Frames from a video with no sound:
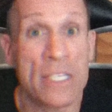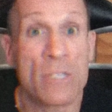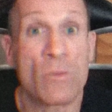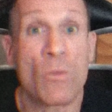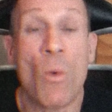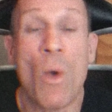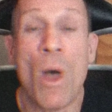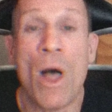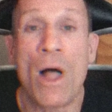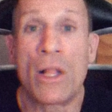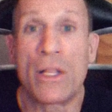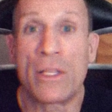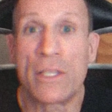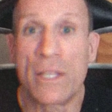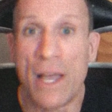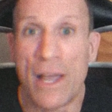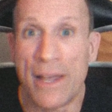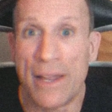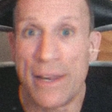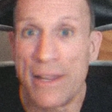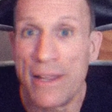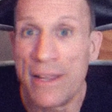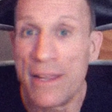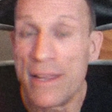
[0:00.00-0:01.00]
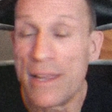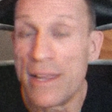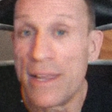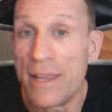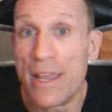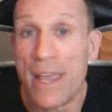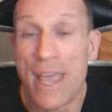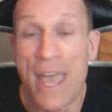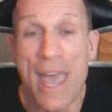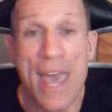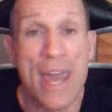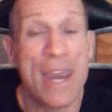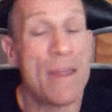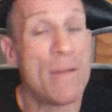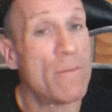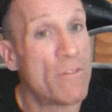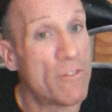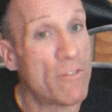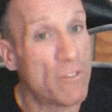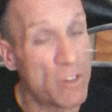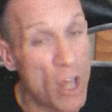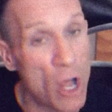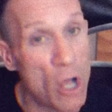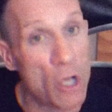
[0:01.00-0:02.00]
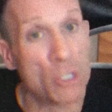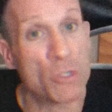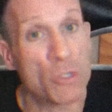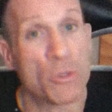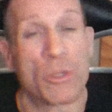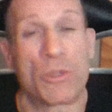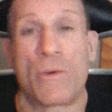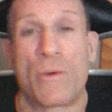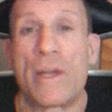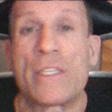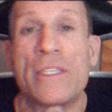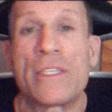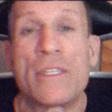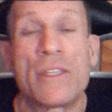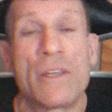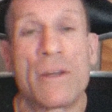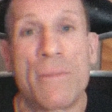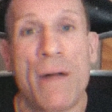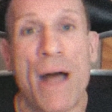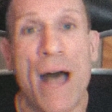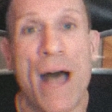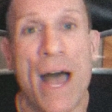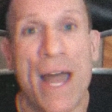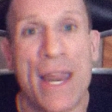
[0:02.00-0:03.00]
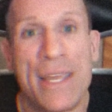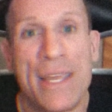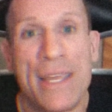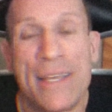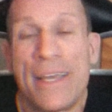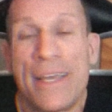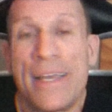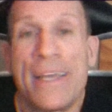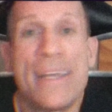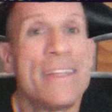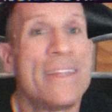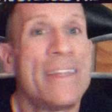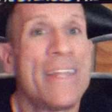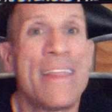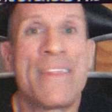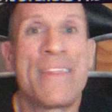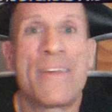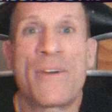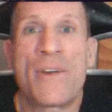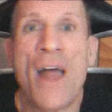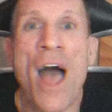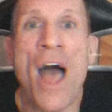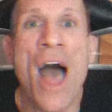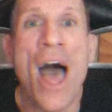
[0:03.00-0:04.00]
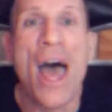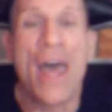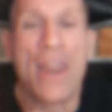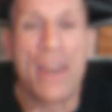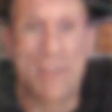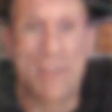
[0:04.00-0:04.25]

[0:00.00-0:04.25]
well done and it flows with the rest of their body, then they're not.